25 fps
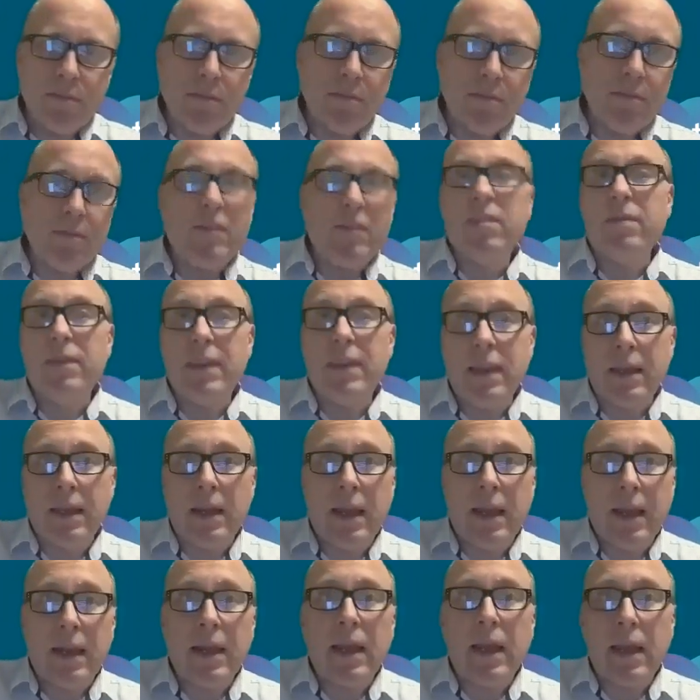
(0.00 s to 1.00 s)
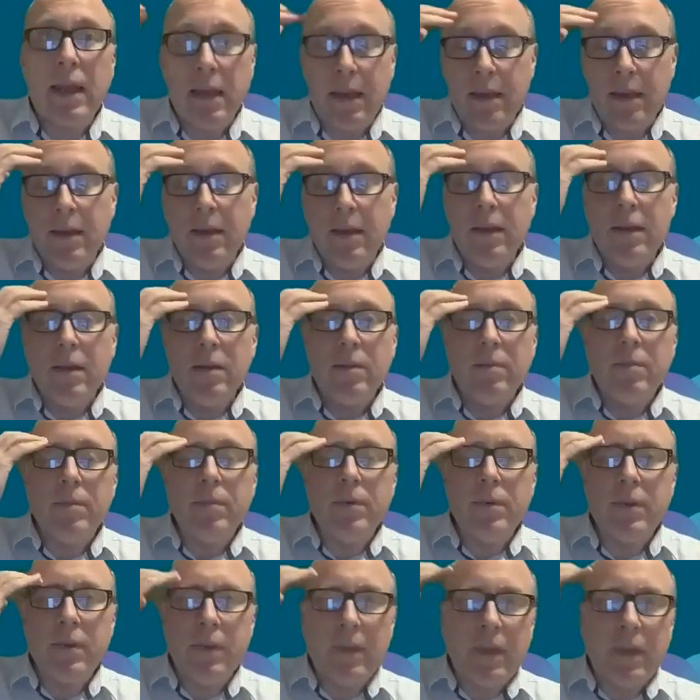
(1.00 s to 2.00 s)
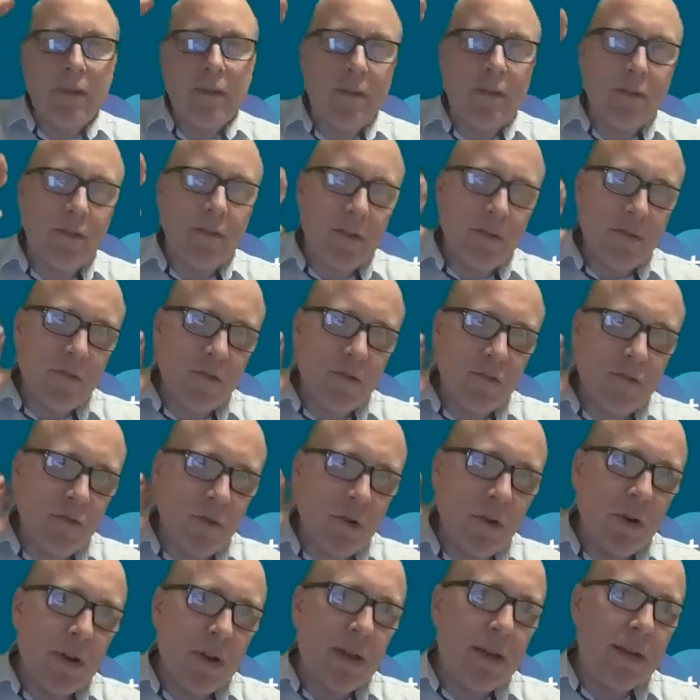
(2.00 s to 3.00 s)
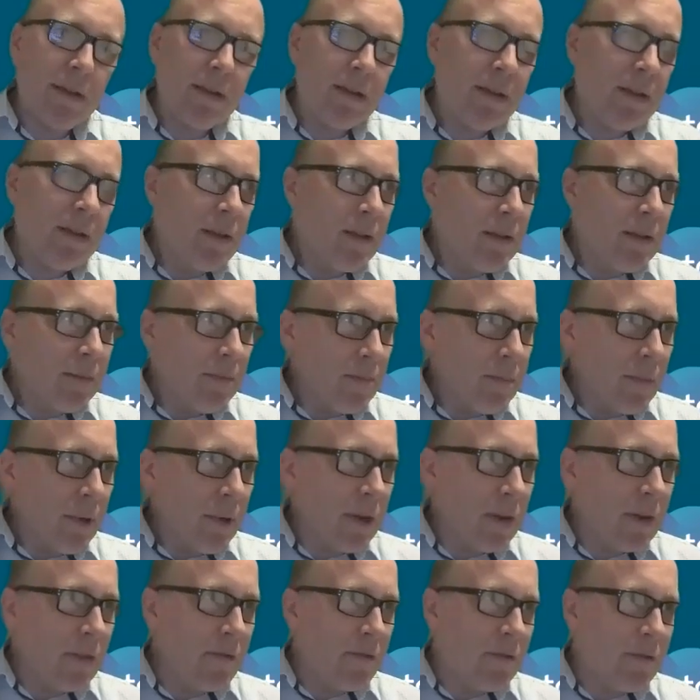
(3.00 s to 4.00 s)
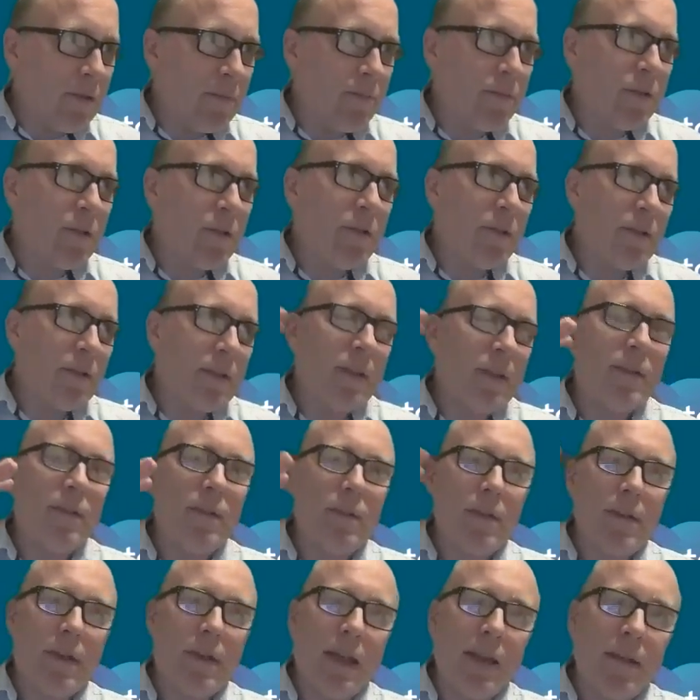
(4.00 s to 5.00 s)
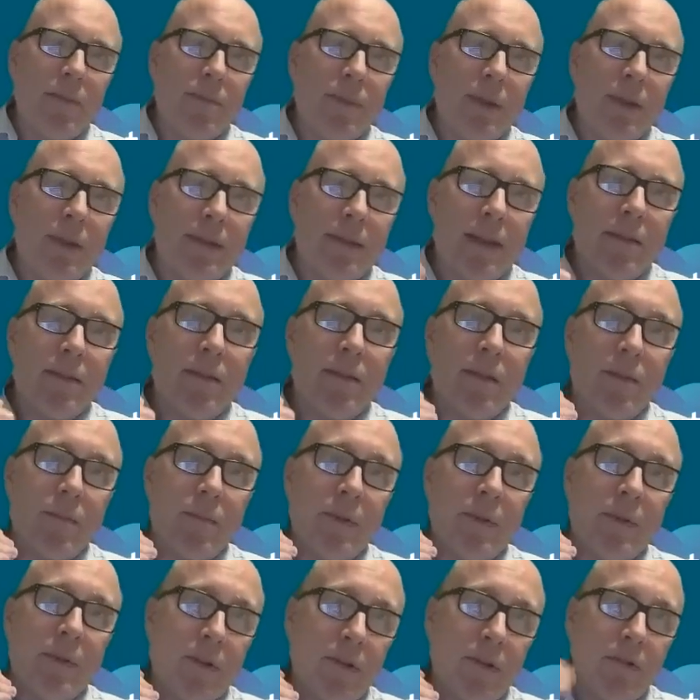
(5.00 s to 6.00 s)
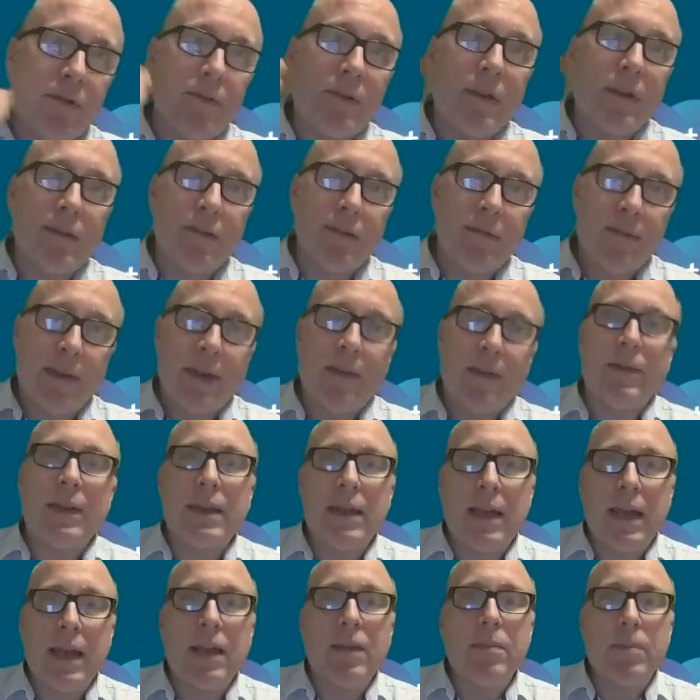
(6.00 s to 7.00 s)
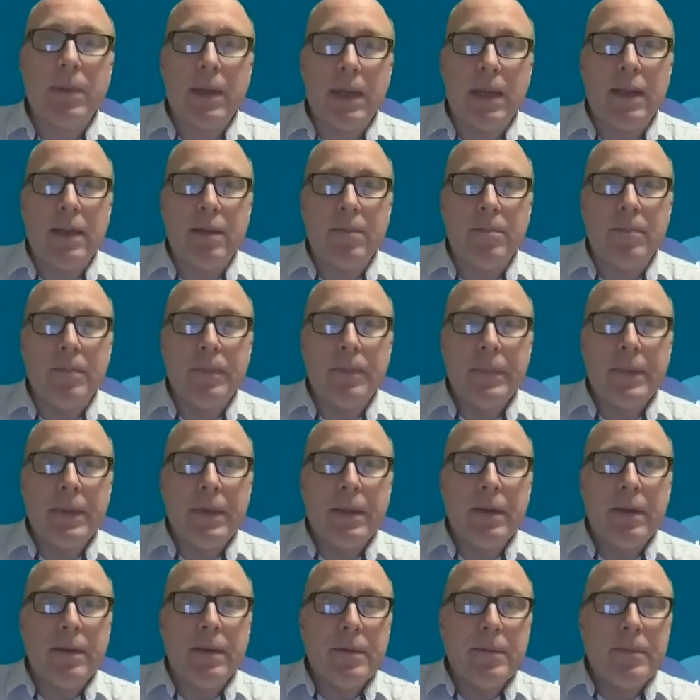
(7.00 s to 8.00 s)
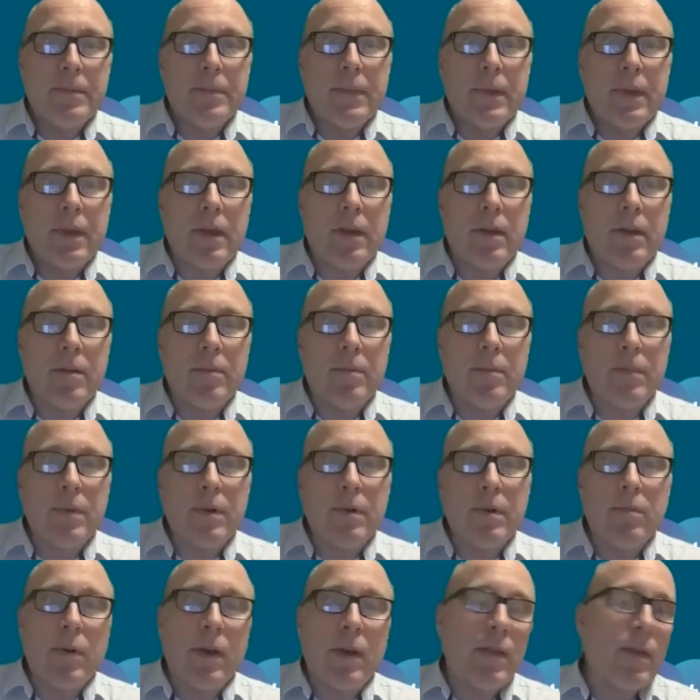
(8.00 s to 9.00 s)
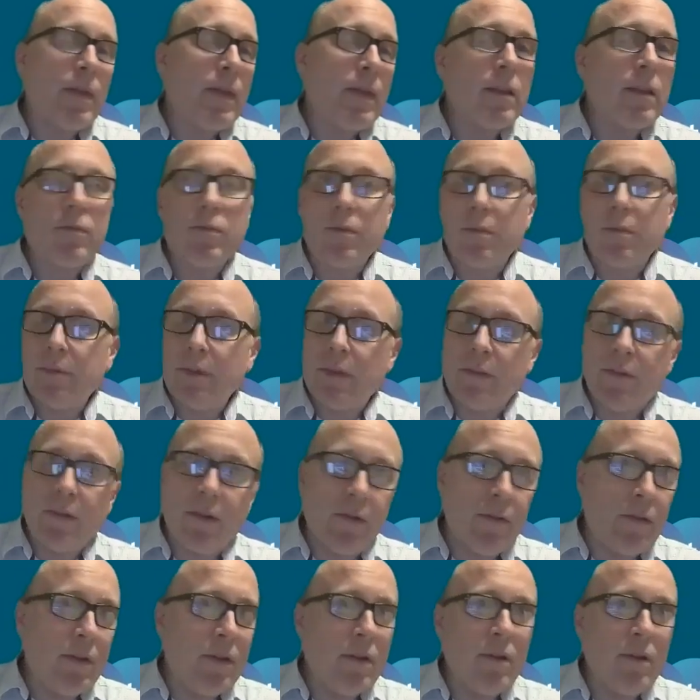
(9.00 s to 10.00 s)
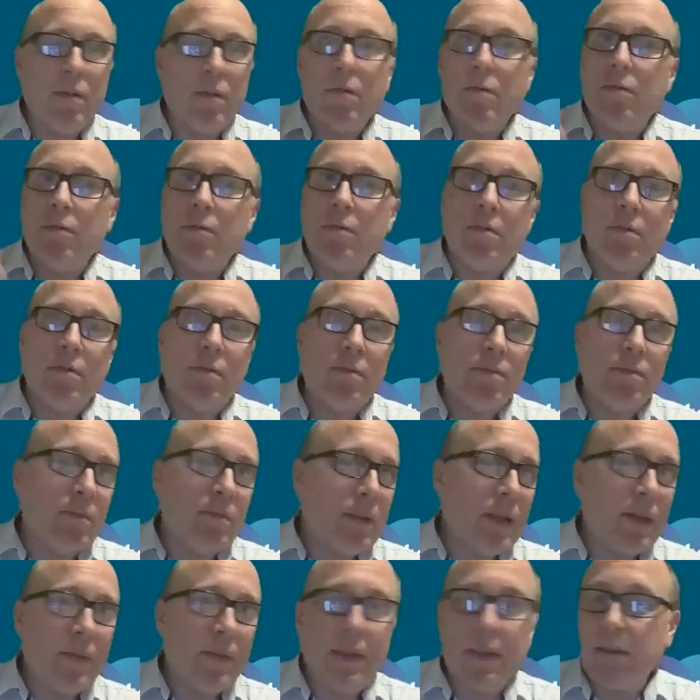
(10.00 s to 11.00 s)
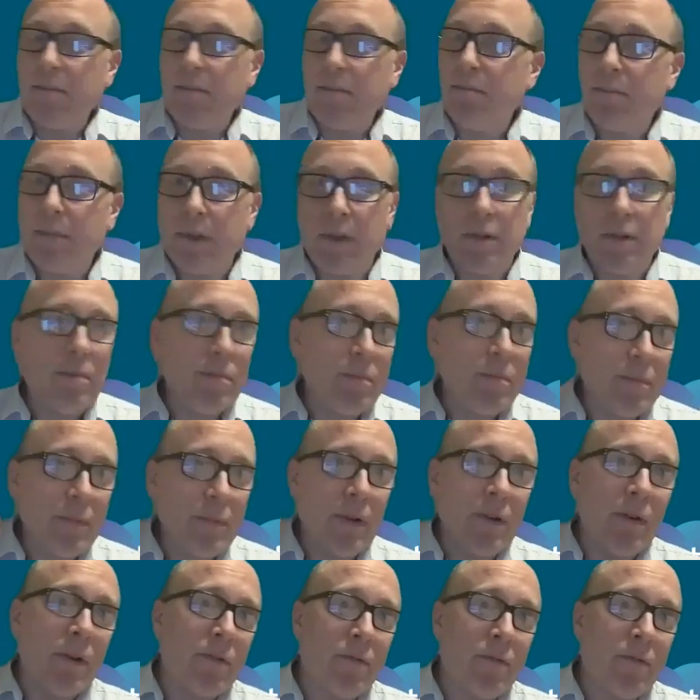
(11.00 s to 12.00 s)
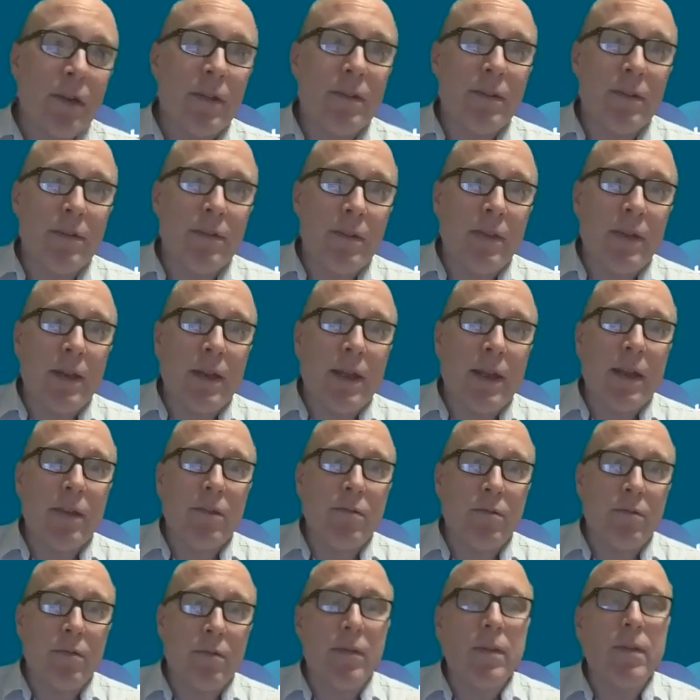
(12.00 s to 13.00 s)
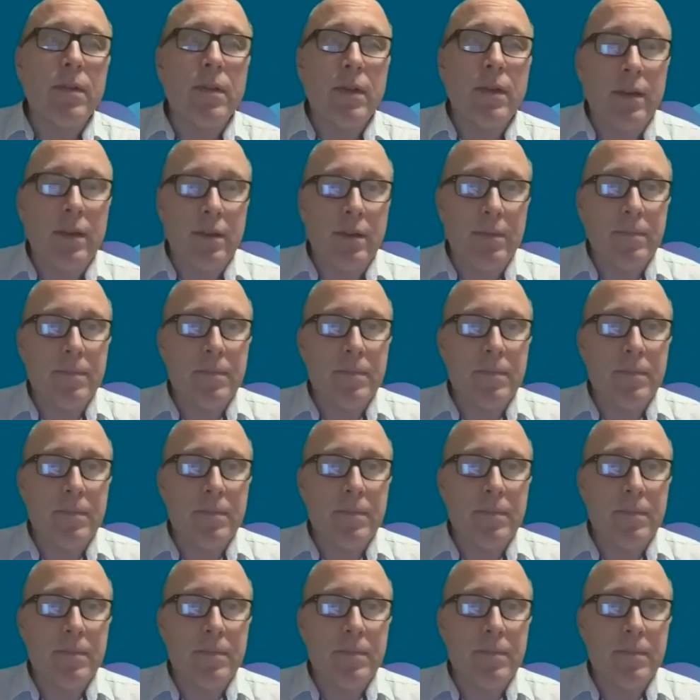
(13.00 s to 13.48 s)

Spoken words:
severe headache, but there's a sort of chronic migrainous process that can be set up in the context of having neck pain, whether that's from dystonia or having arthritis in the neck or other things.